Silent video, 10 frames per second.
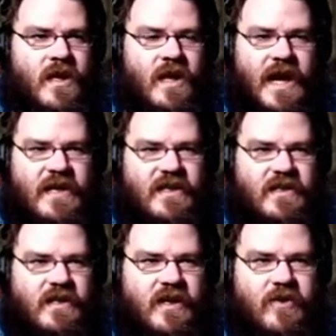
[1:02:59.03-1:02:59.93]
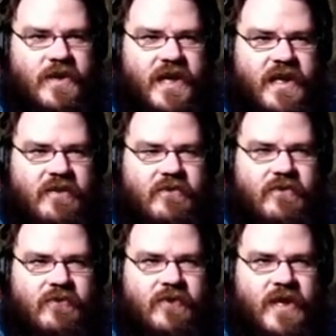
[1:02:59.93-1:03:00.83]
I didn't know that
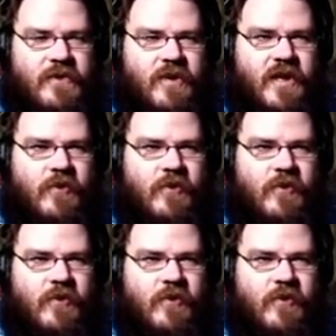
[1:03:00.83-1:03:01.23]
Ready Player